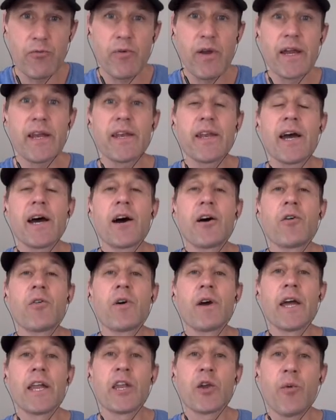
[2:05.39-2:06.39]
right now,
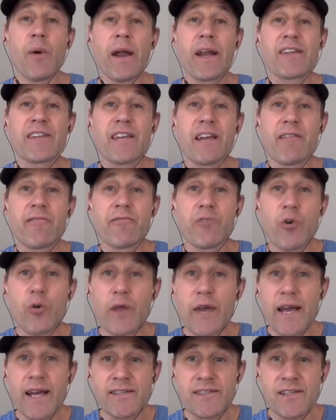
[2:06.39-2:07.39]
and you want it to have road
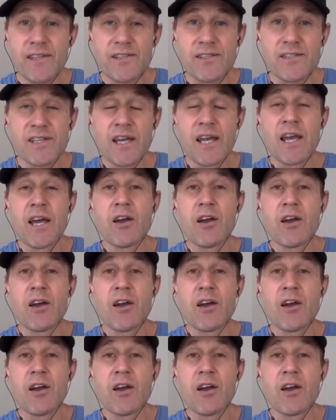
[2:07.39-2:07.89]
access.